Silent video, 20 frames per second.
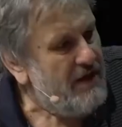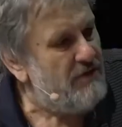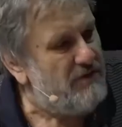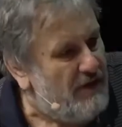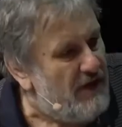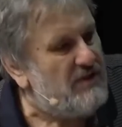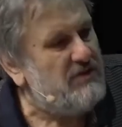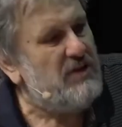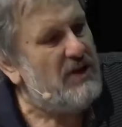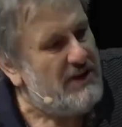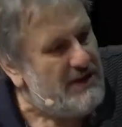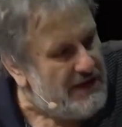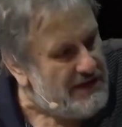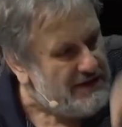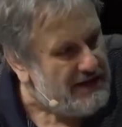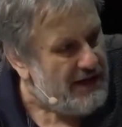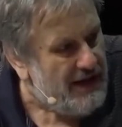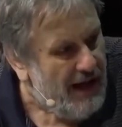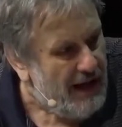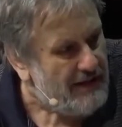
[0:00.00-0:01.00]

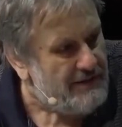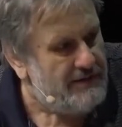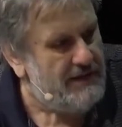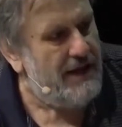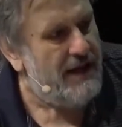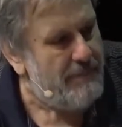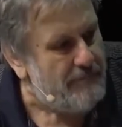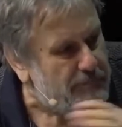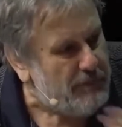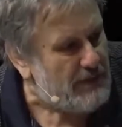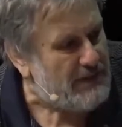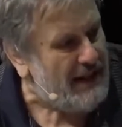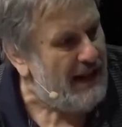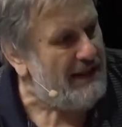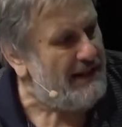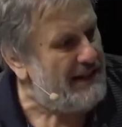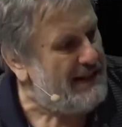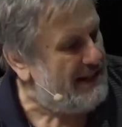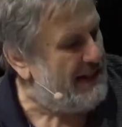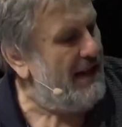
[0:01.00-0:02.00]
frigidity and
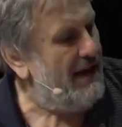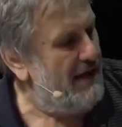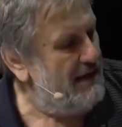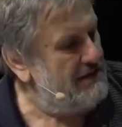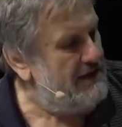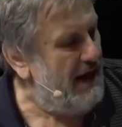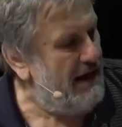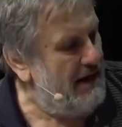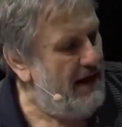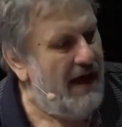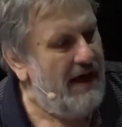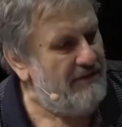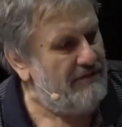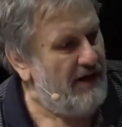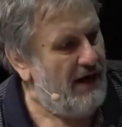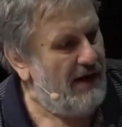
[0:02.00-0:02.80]
impotence than ever.